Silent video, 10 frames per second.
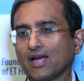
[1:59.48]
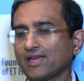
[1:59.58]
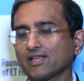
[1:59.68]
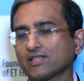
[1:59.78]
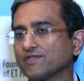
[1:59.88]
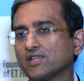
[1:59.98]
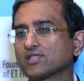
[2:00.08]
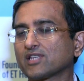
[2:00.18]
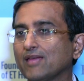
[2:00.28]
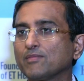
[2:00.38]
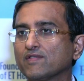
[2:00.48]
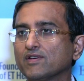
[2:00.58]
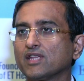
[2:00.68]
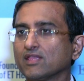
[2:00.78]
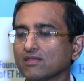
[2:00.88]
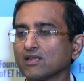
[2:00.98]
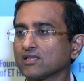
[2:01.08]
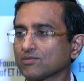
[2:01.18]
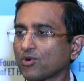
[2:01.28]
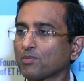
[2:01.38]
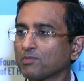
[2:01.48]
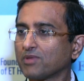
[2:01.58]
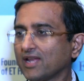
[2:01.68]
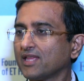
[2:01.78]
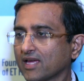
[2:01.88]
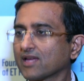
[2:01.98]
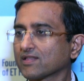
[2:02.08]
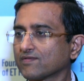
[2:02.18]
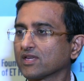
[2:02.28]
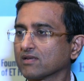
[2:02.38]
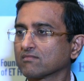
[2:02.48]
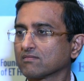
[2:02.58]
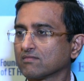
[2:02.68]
I guess if there is time given and there is proper planning, I guess we can